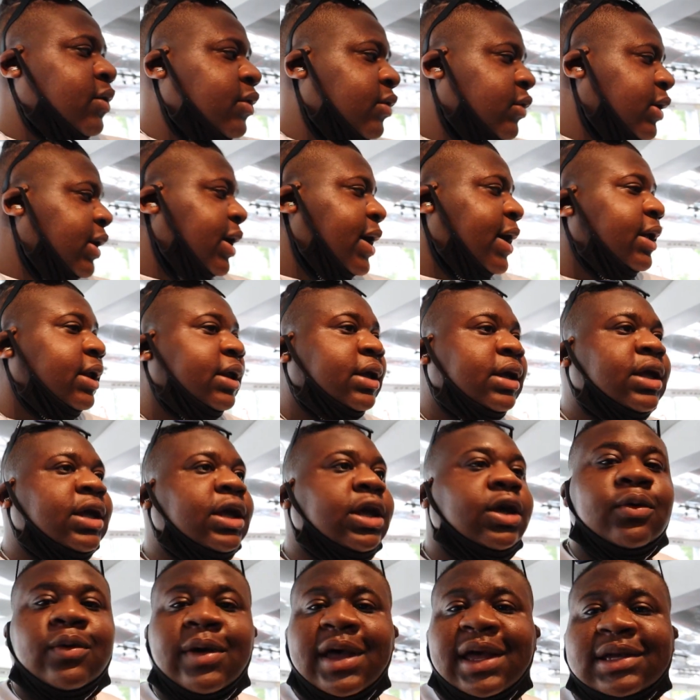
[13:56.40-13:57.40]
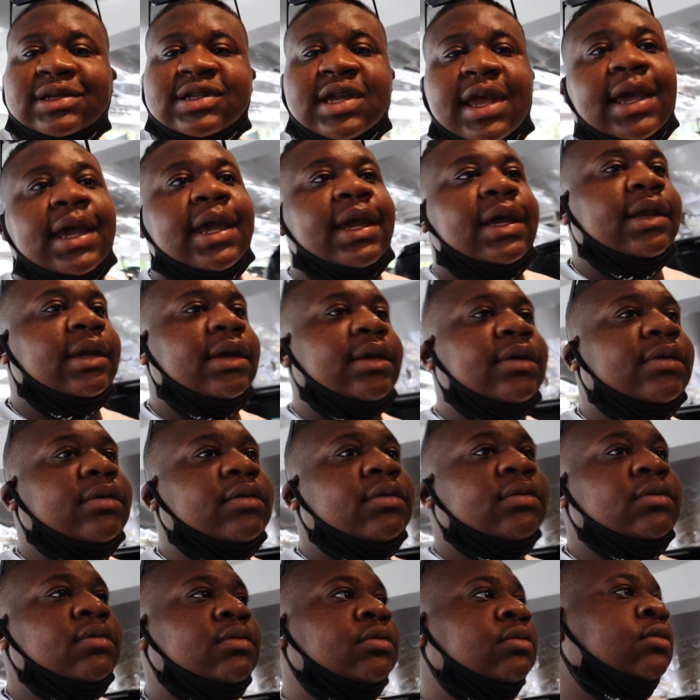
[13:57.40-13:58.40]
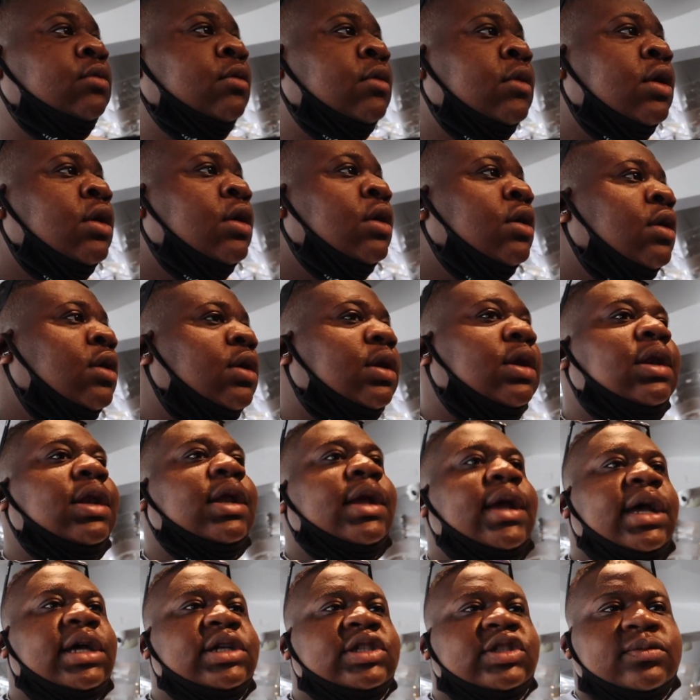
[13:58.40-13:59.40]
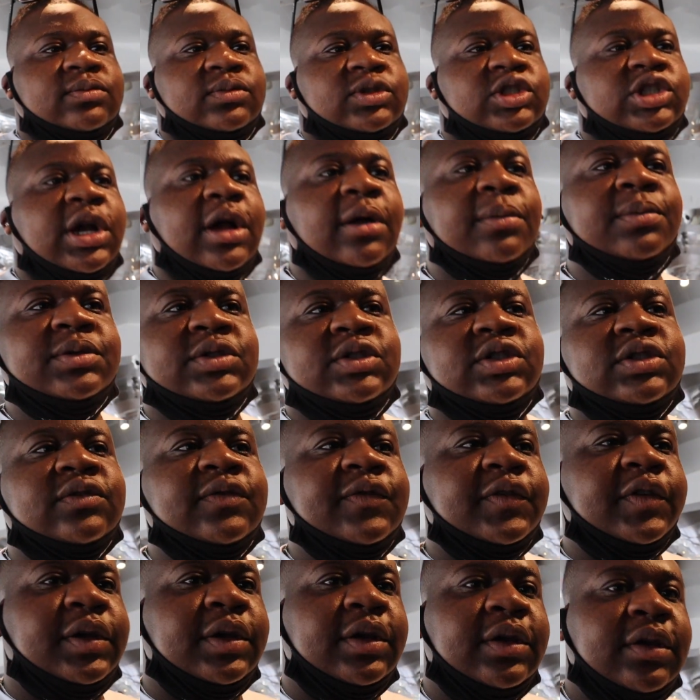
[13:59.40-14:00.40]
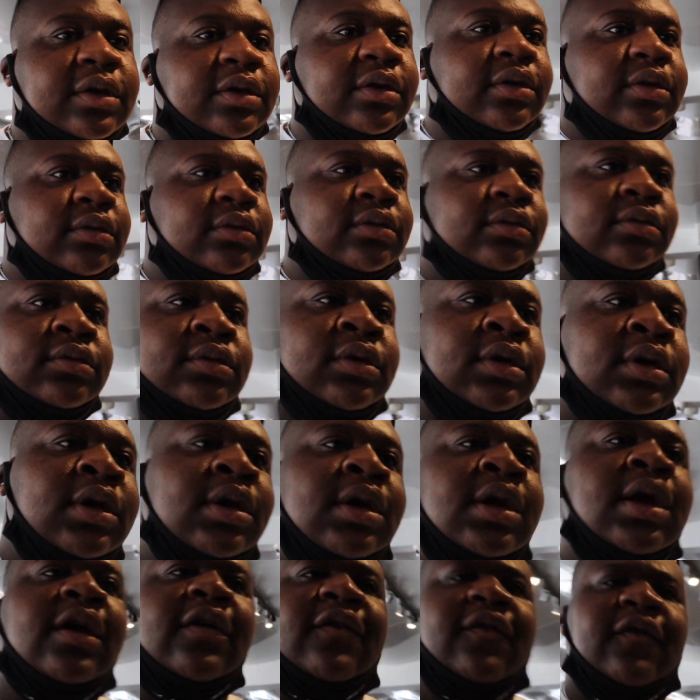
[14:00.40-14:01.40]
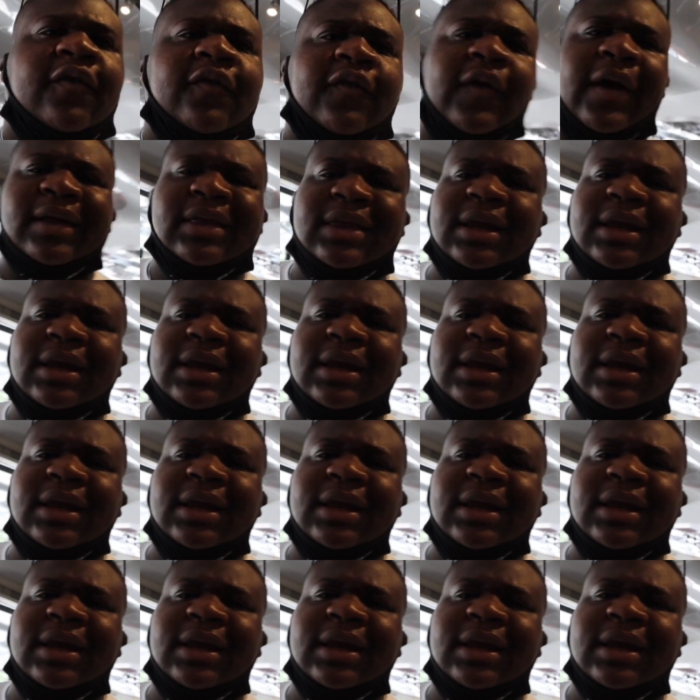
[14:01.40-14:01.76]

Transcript: You got the QX80, then they got some choppers over here. I